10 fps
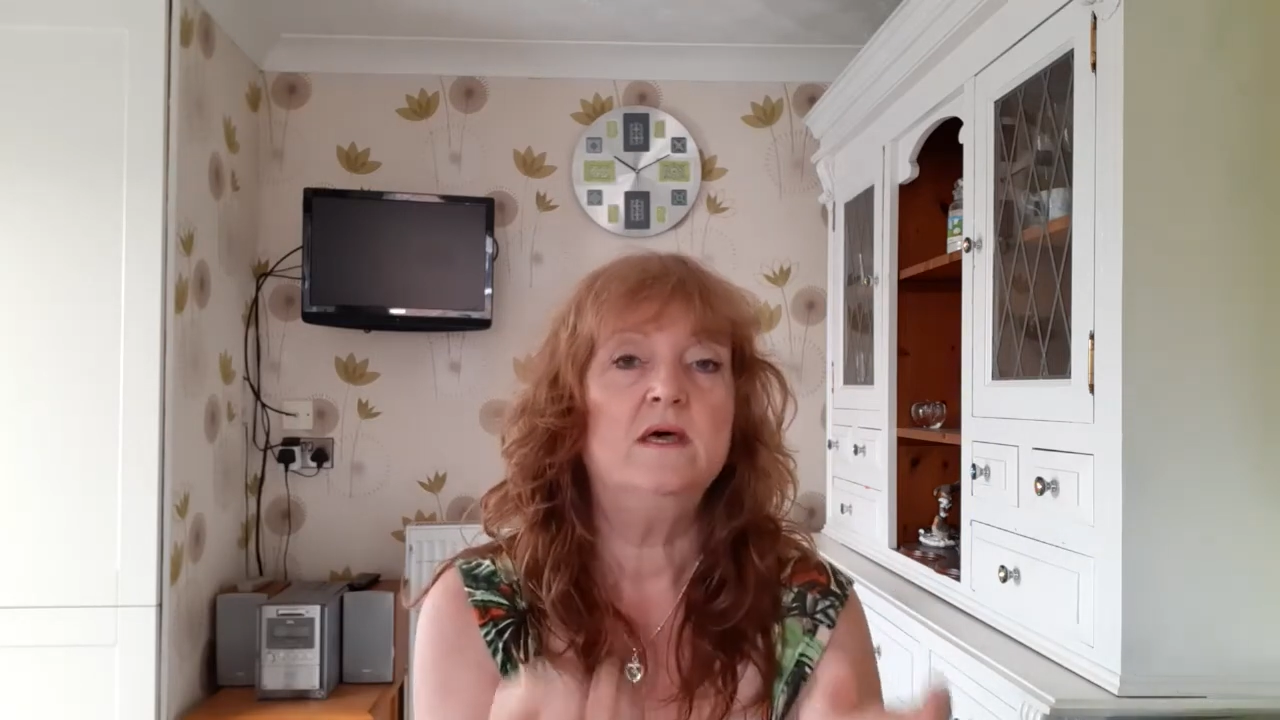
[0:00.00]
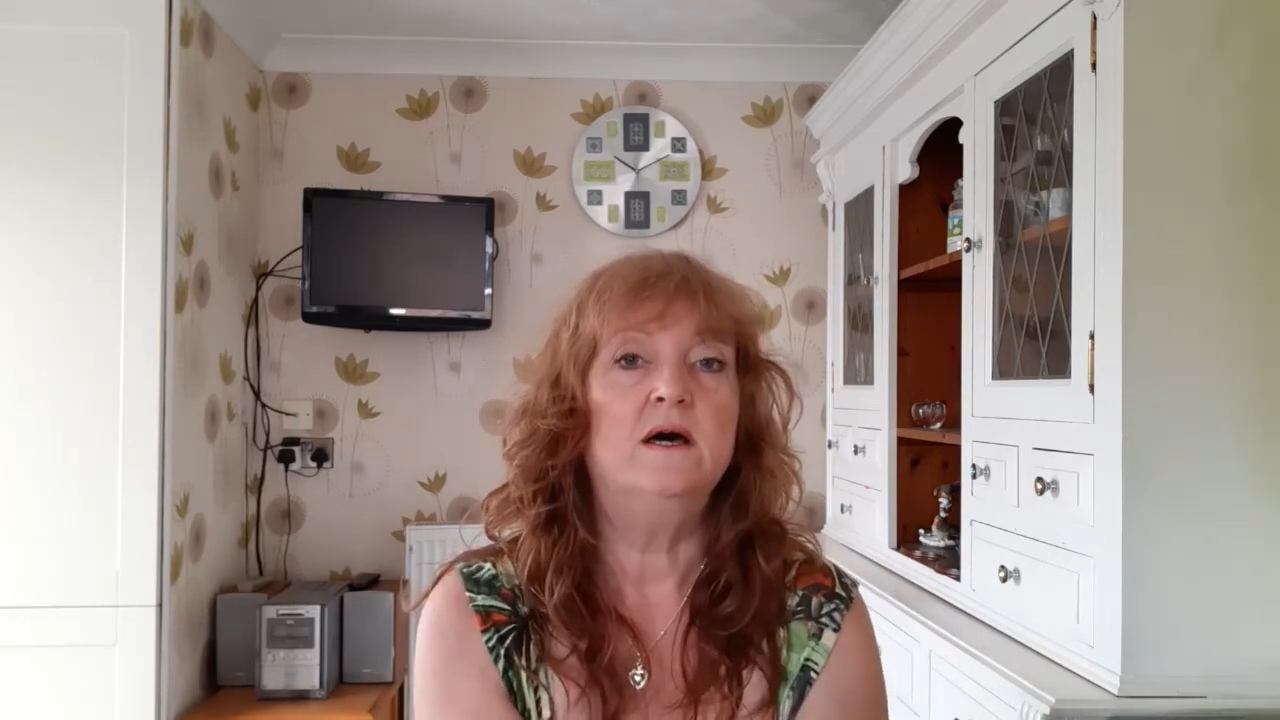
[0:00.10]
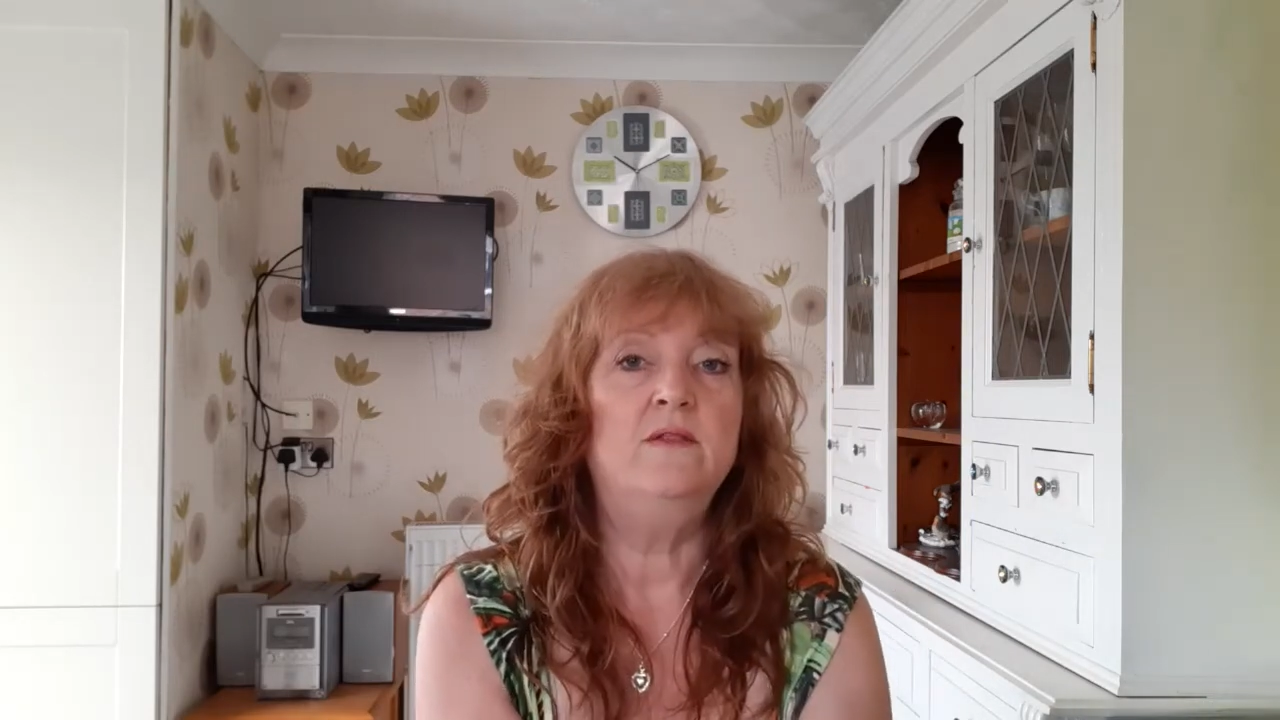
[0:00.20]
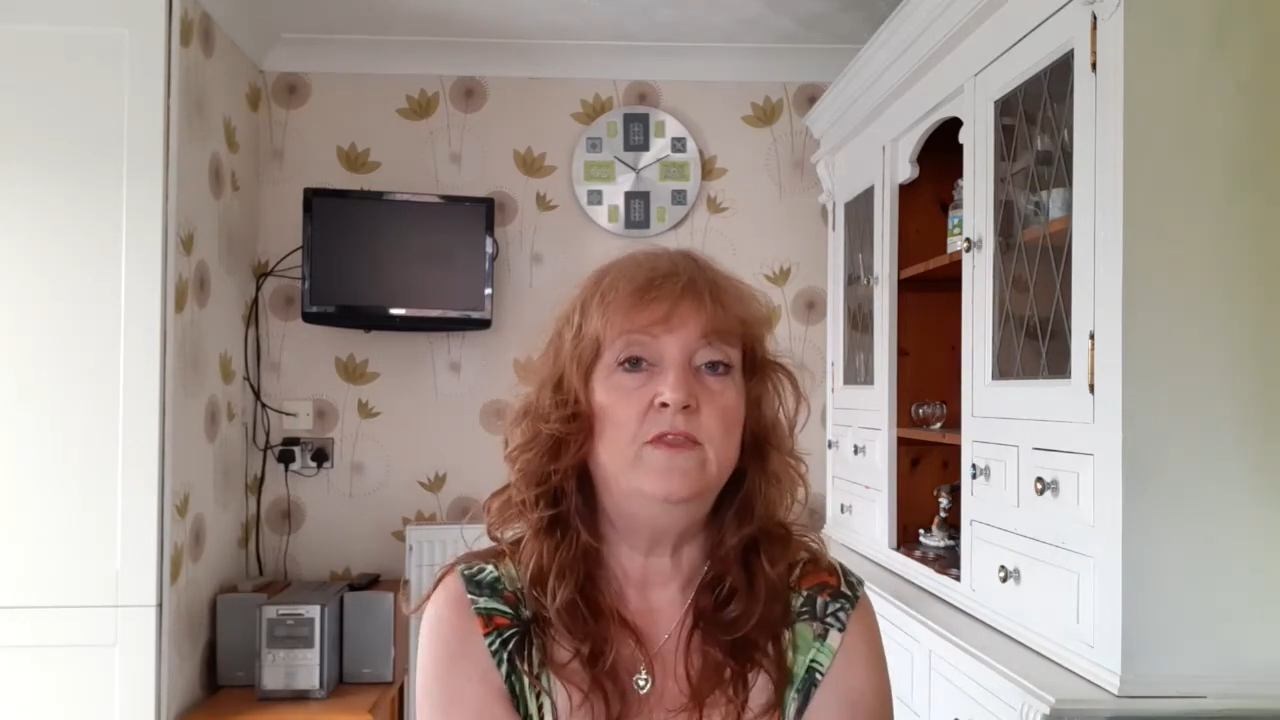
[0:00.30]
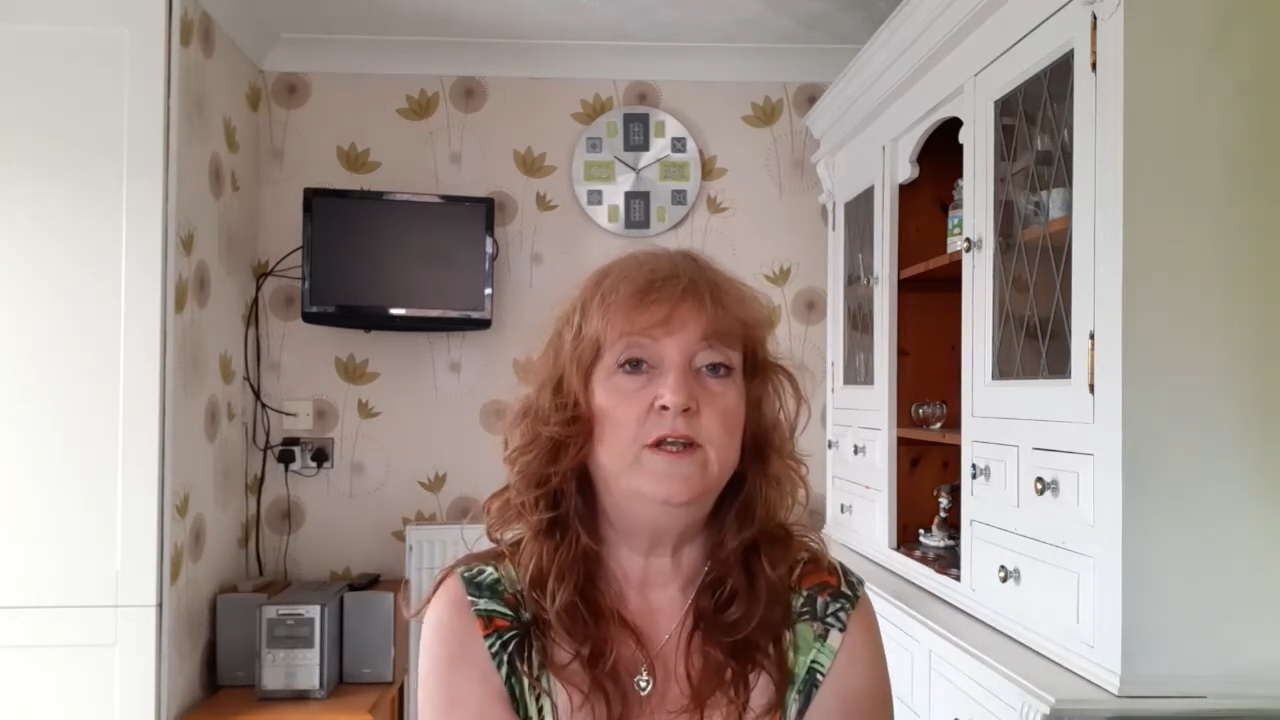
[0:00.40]

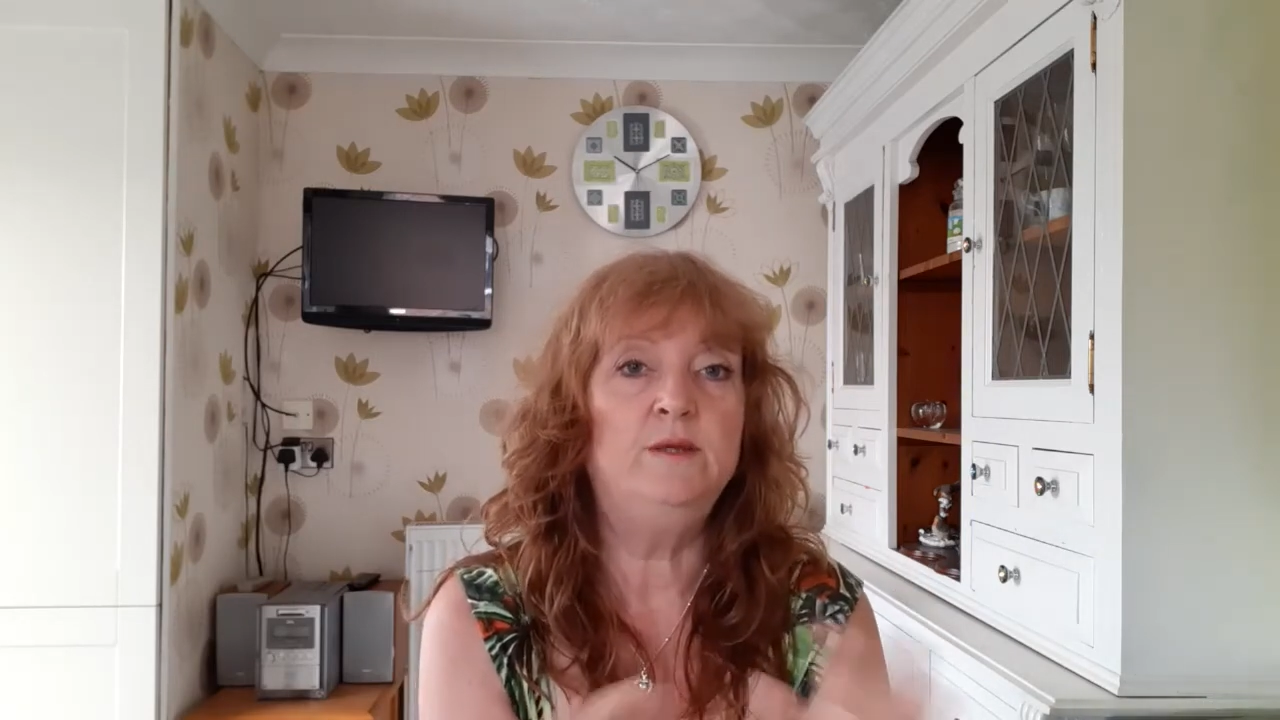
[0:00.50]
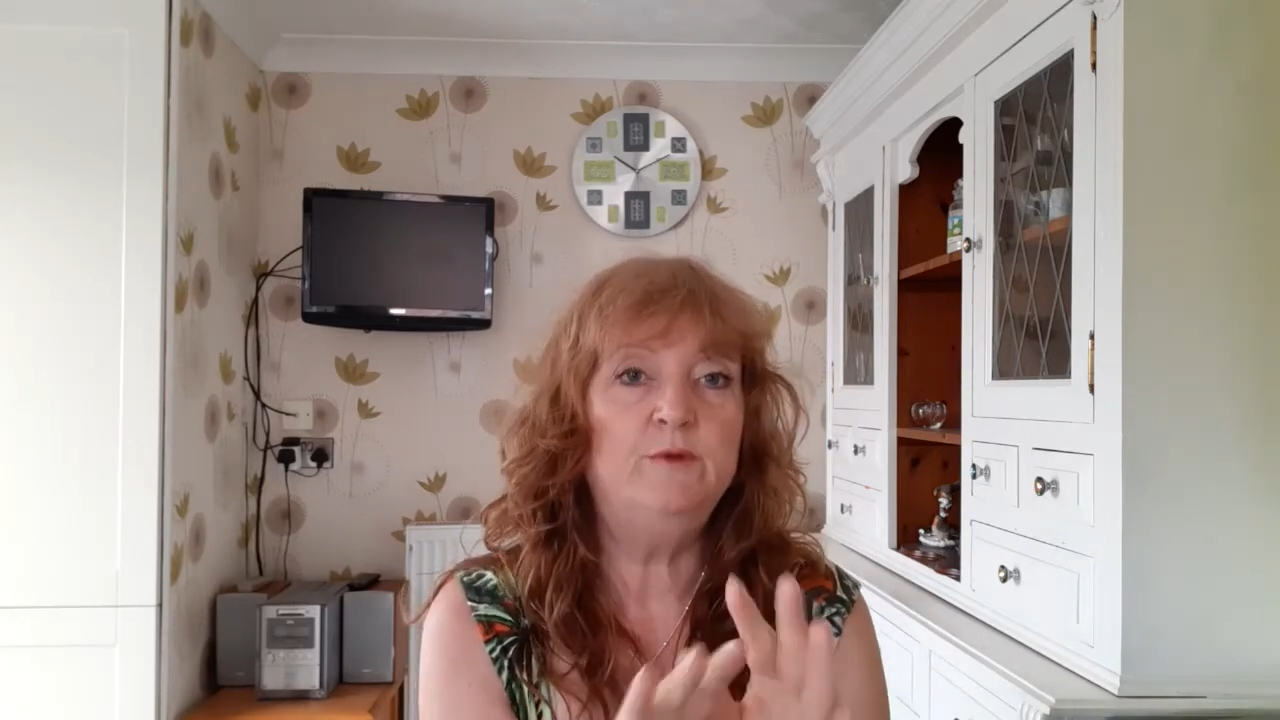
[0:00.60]
and then you